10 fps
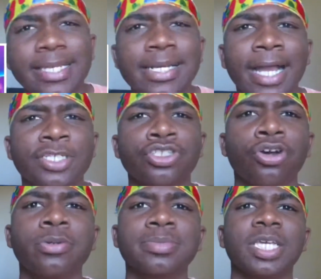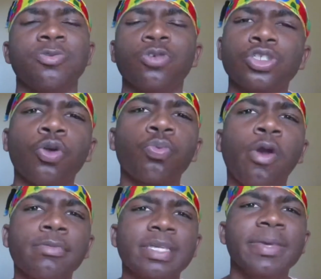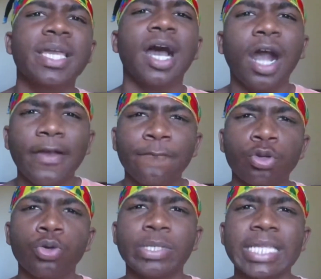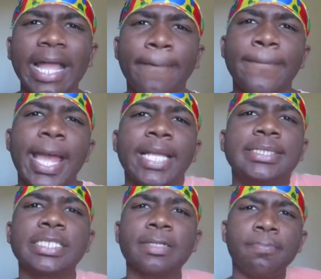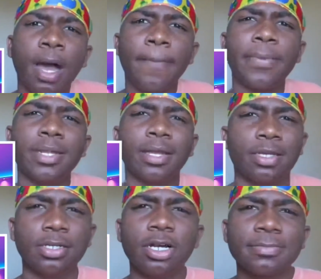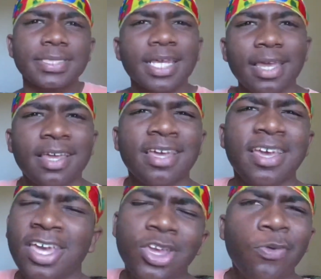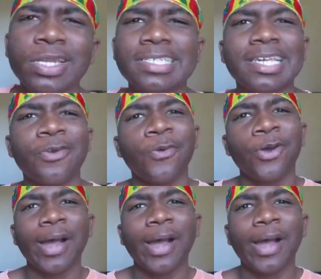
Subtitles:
lights, you know what I'm saying? You want your room to be colorful. You want that magic to pop in there, you know what I'm saying? You want it to get real